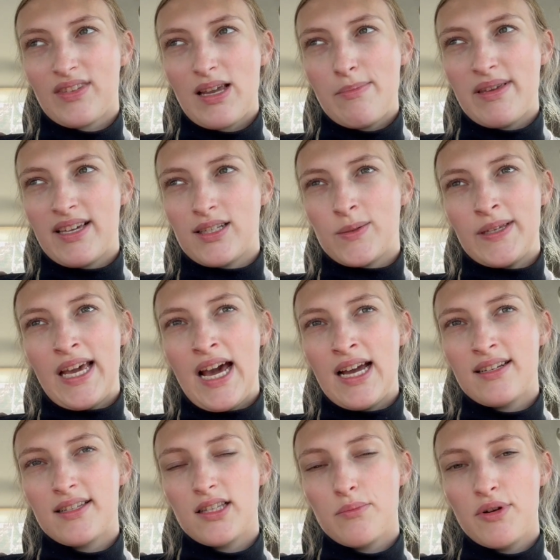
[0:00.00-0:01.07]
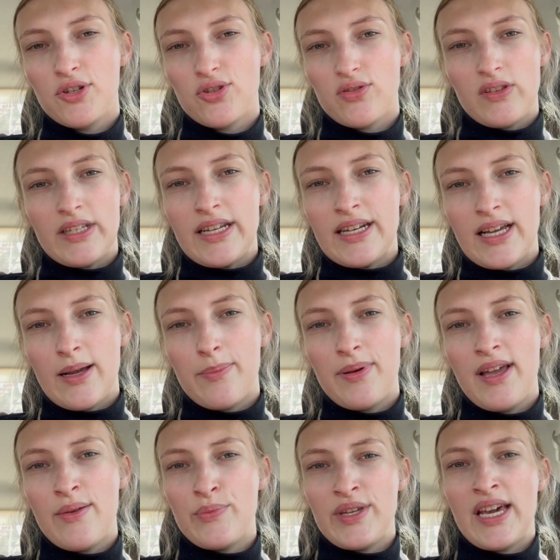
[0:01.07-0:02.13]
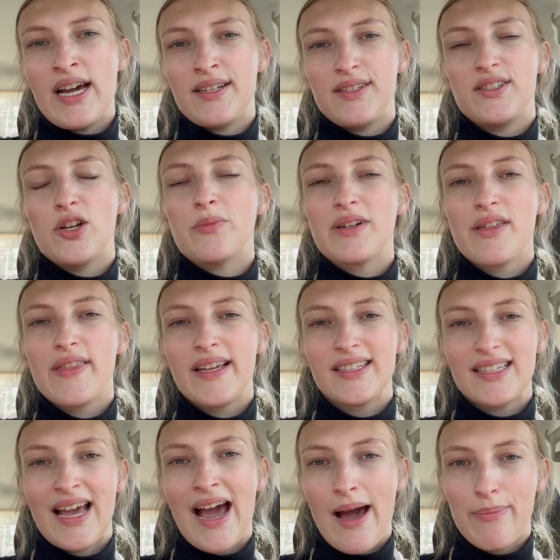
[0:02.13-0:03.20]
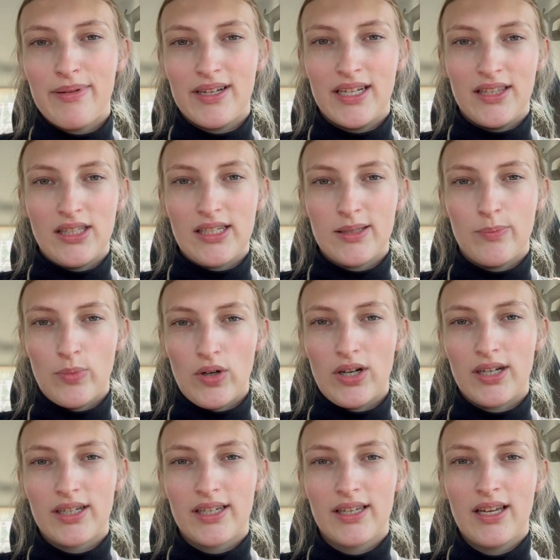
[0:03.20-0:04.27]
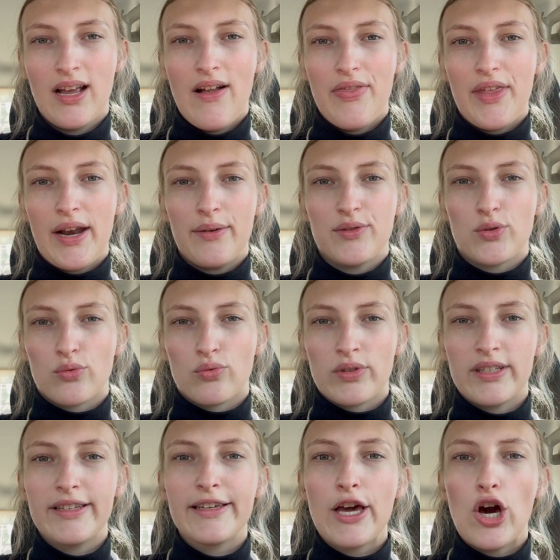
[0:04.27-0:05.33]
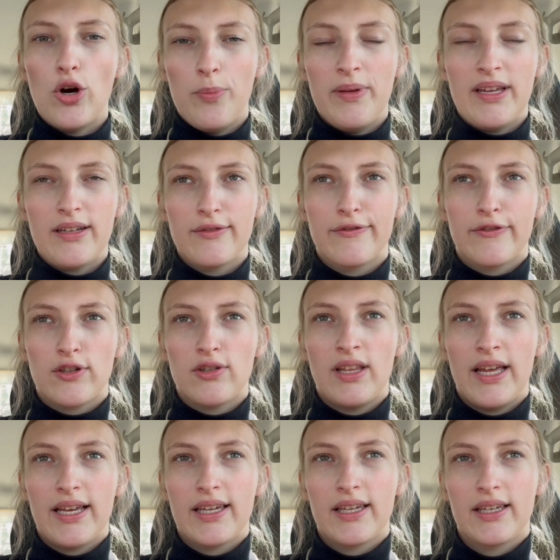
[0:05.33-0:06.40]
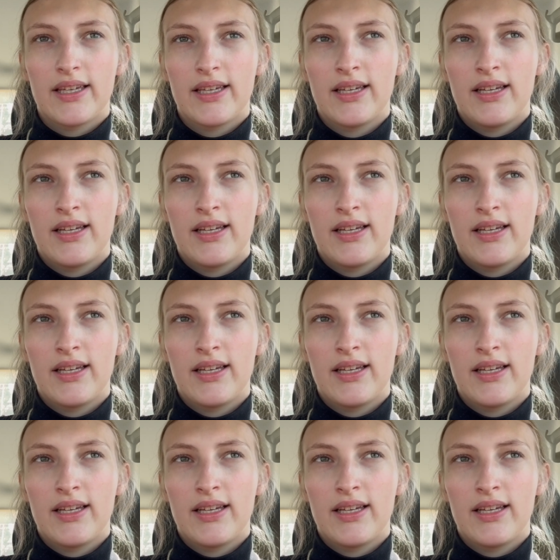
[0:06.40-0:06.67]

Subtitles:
because we had so much lead up, and we had so many things happen in this book that I was really hoping for, like,